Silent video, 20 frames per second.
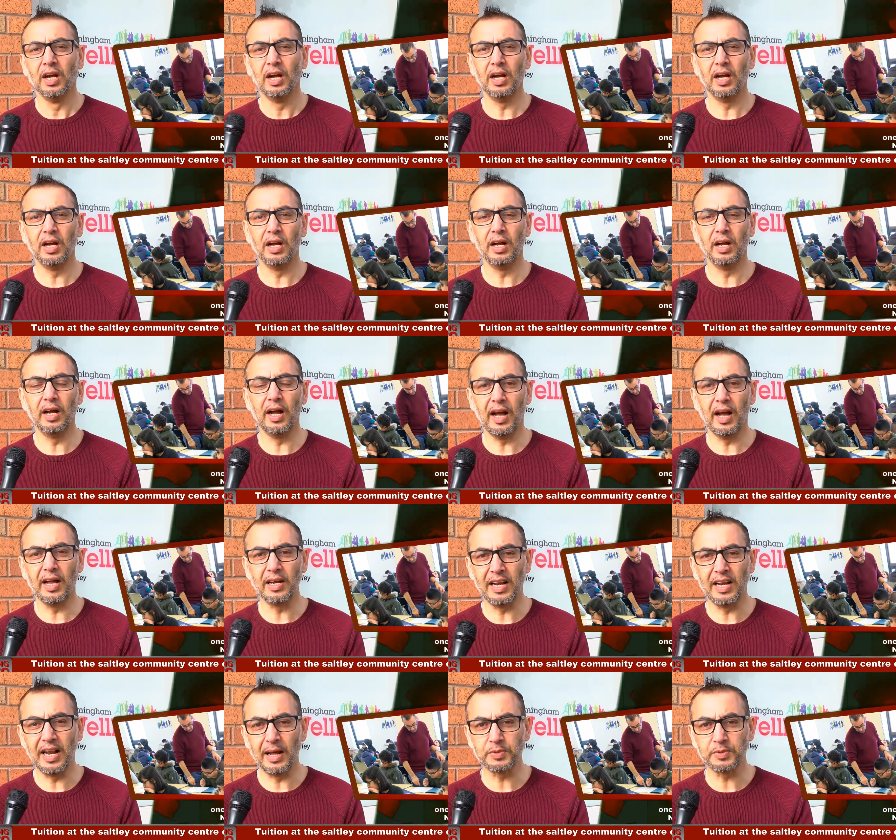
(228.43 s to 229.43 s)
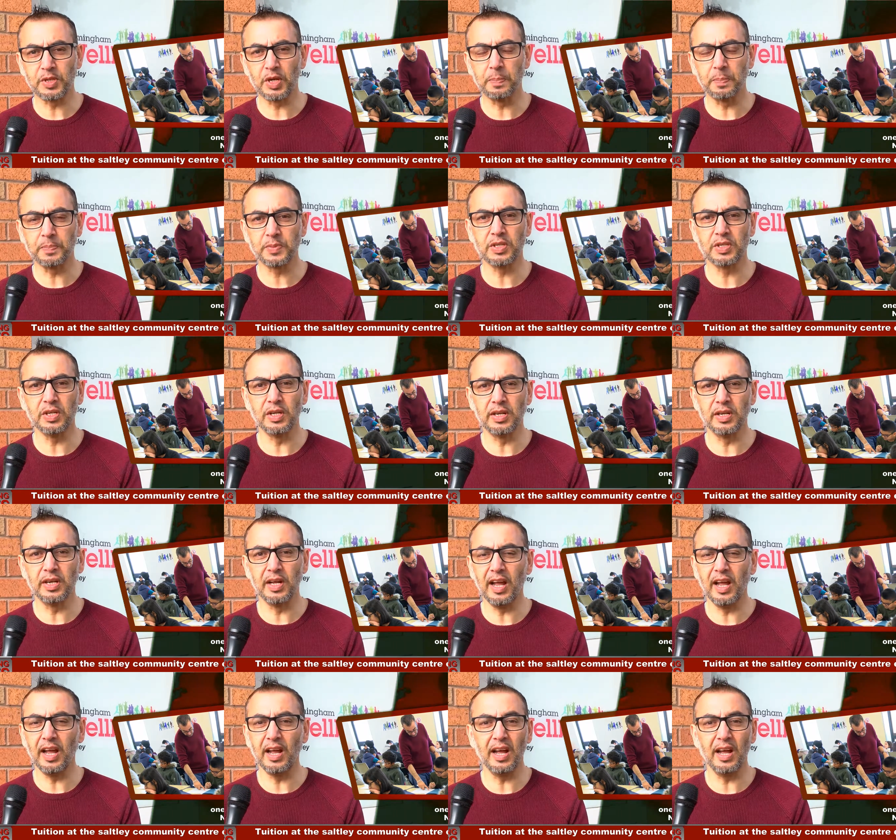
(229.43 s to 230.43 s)
and laptops,
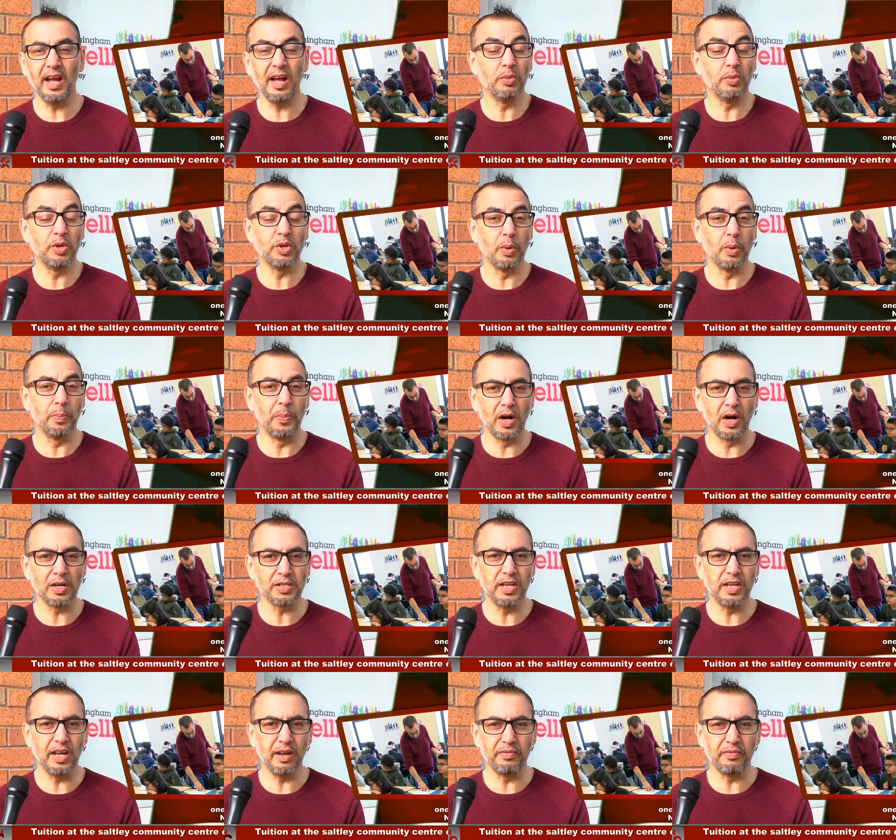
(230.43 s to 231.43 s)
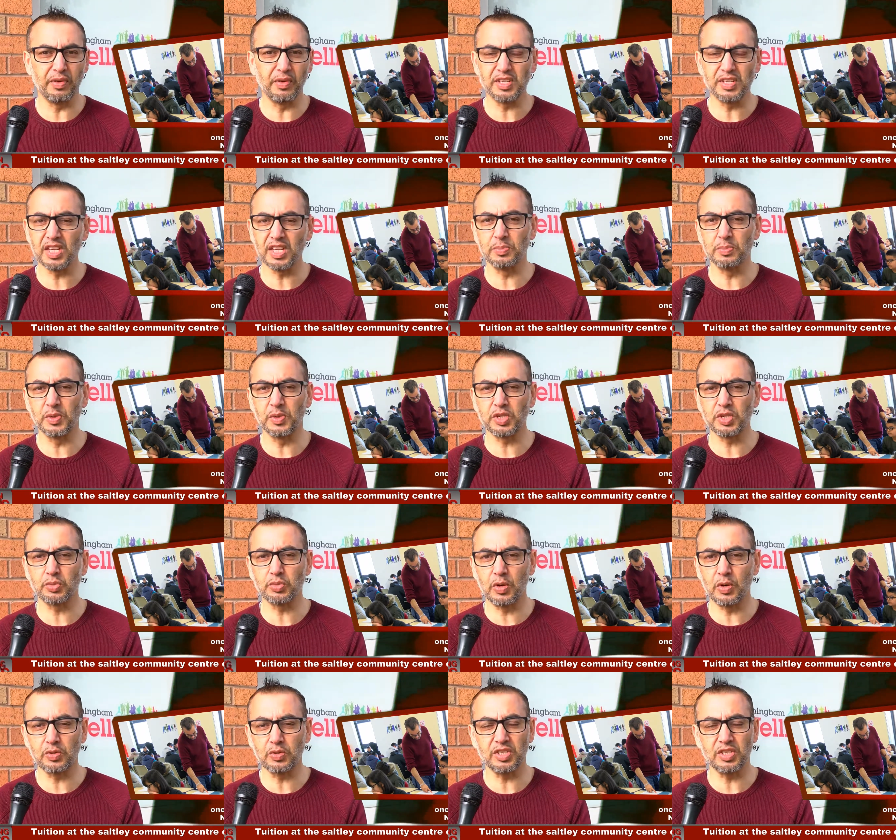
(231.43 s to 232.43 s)
and we do a party every 6 months as
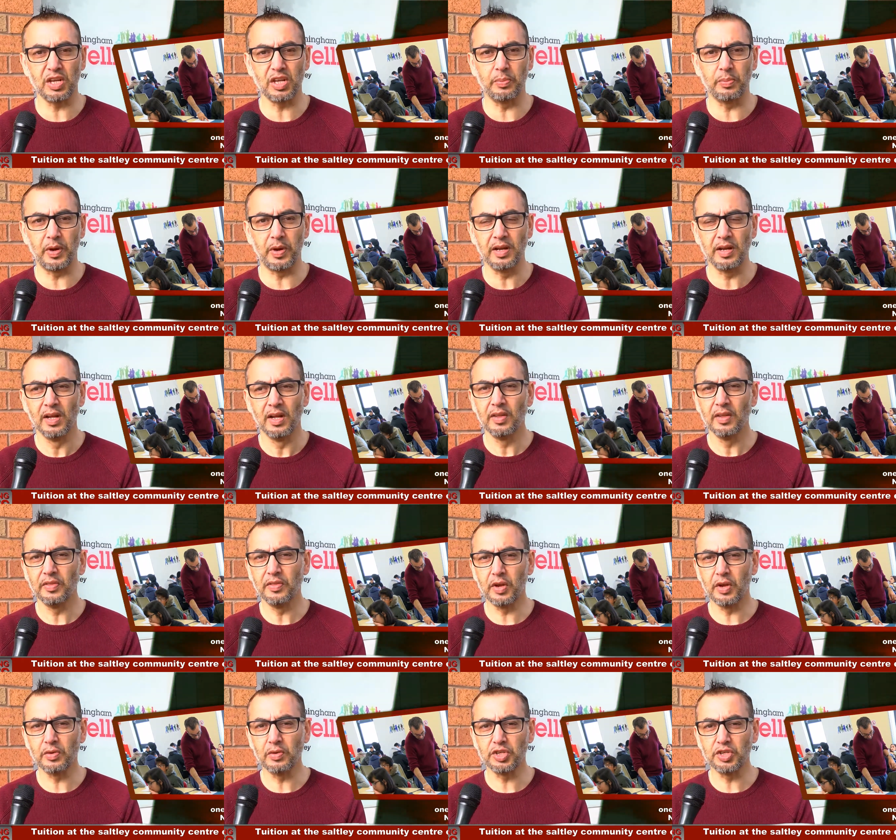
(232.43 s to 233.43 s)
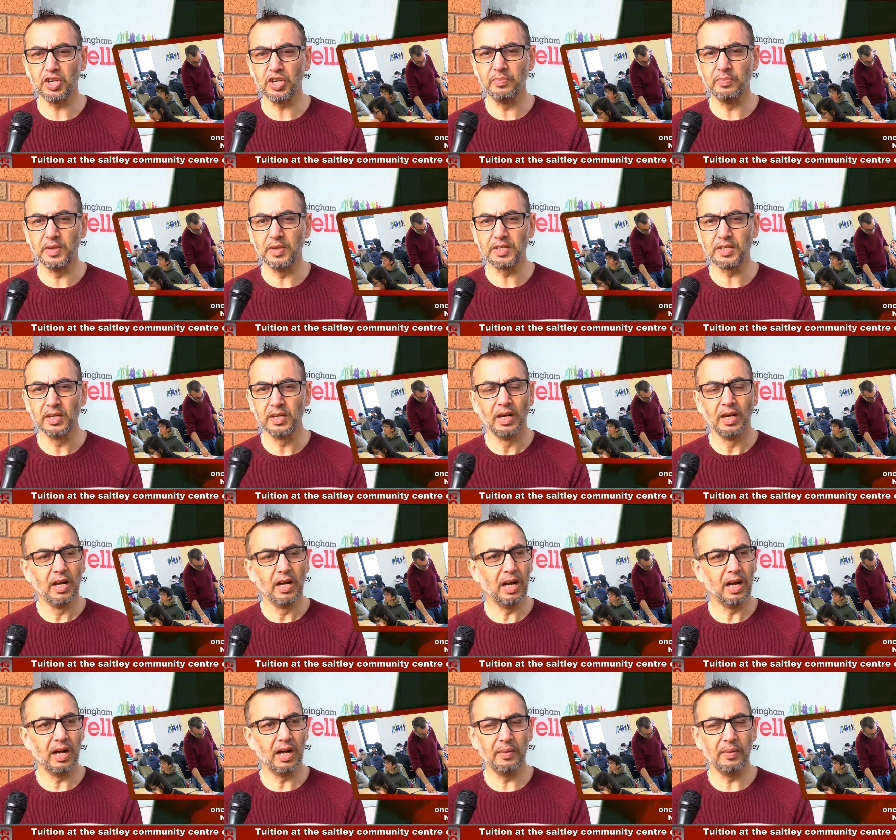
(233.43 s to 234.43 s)
well to celebrate their achievement.
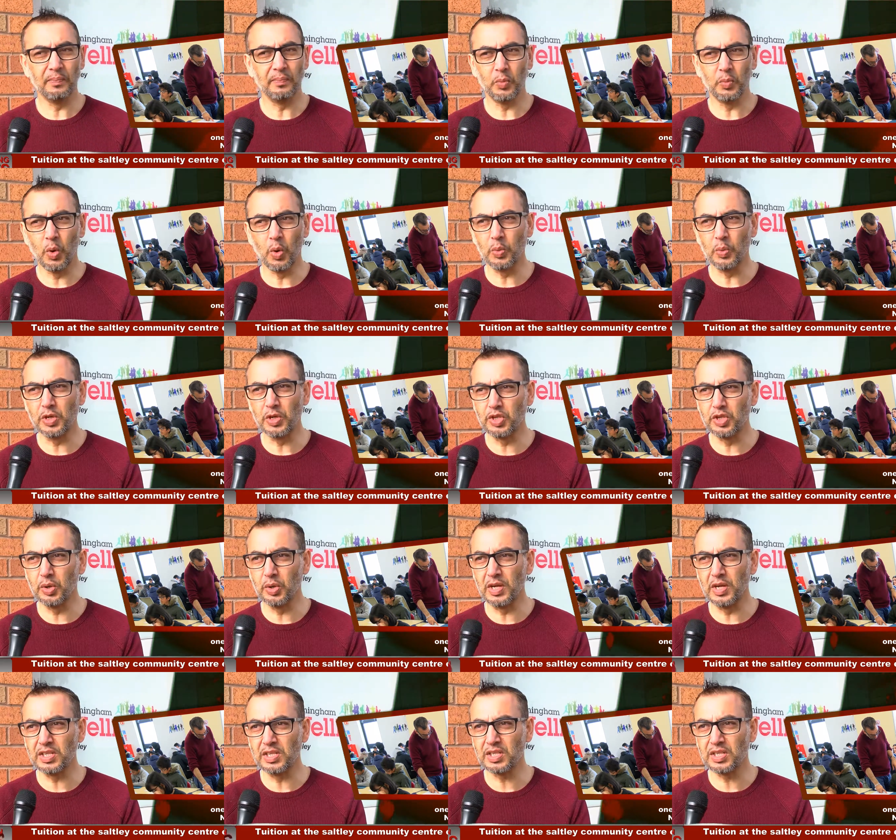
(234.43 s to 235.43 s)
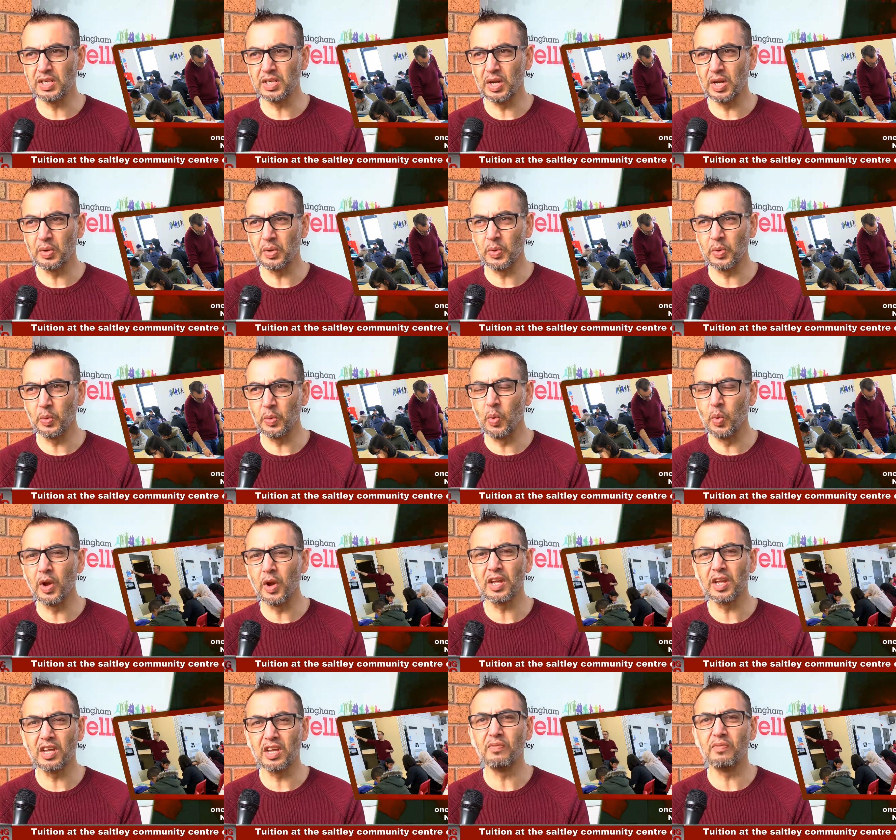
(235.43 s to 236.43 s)
What we do is, you know, we
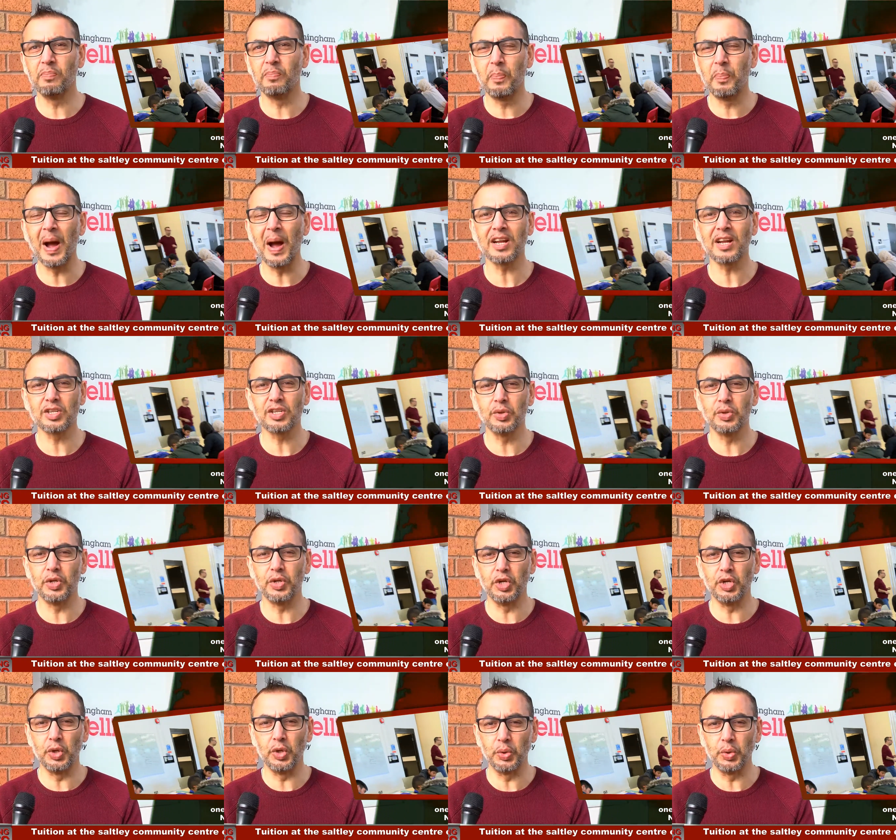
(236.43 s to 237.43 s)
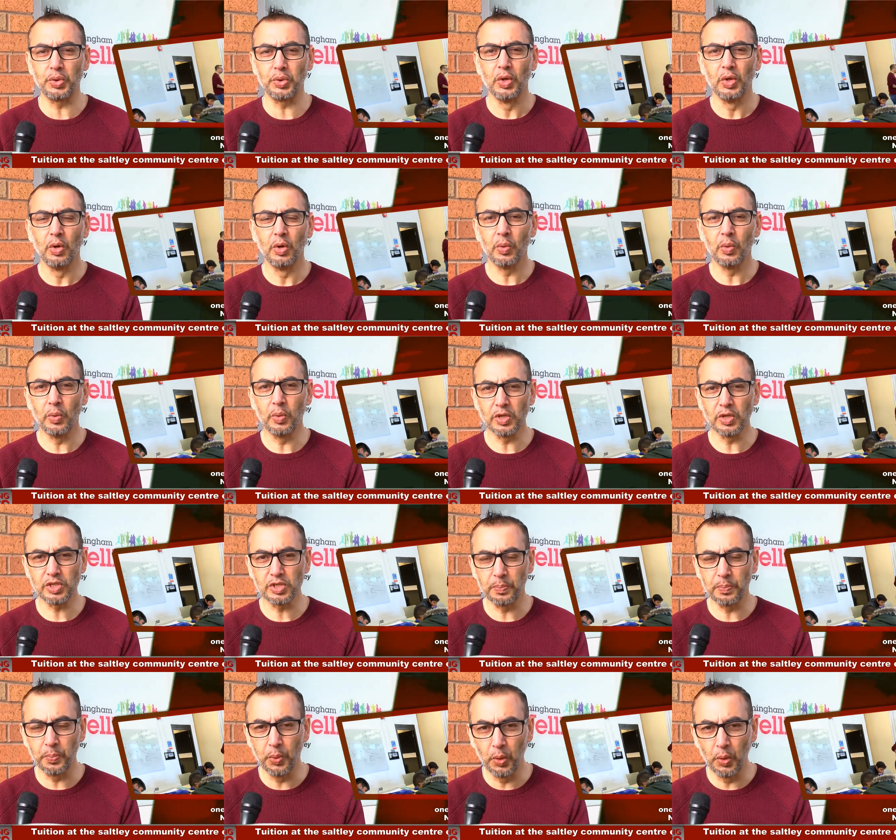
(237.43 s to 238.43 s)
want to give back to the youth. We want to
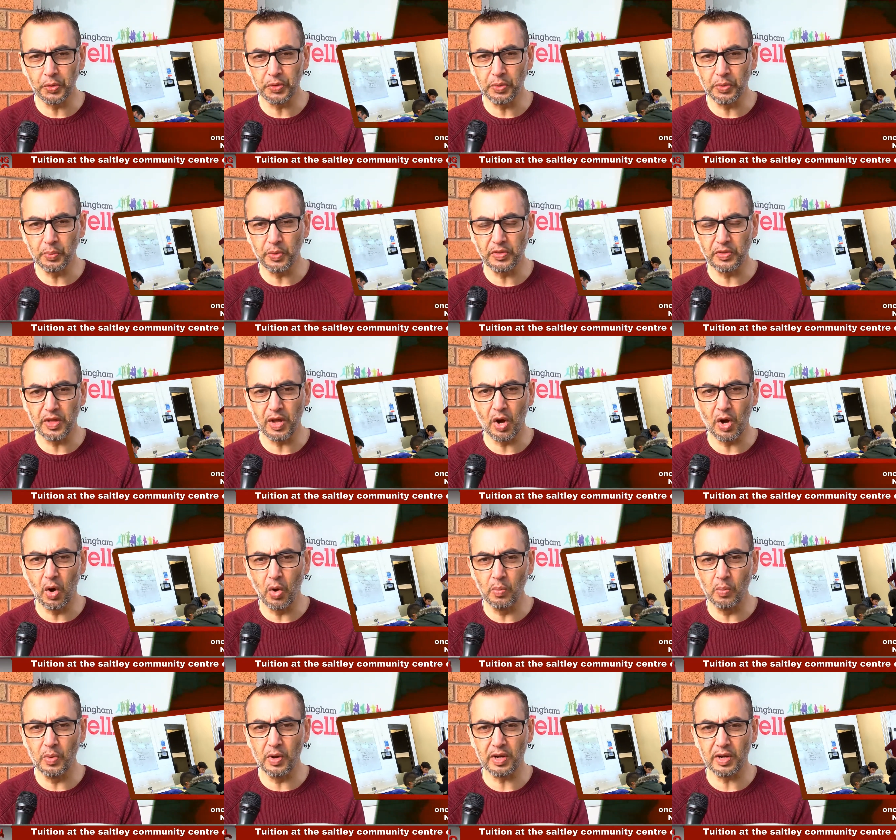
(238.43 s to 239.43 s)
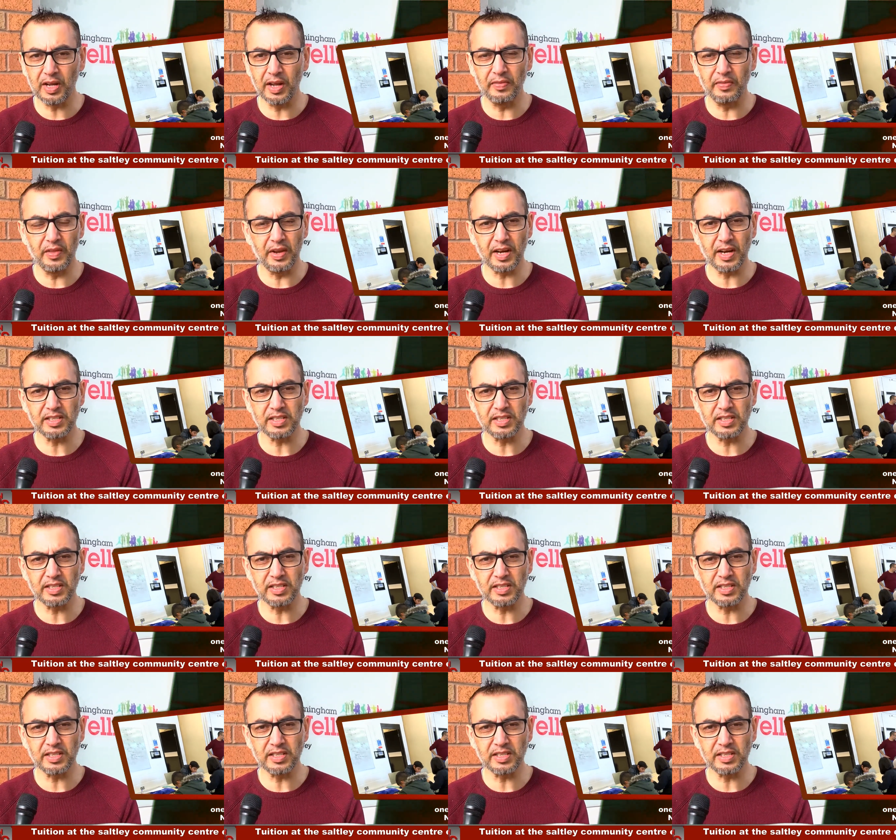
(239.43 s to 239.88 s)
support them with their homework and their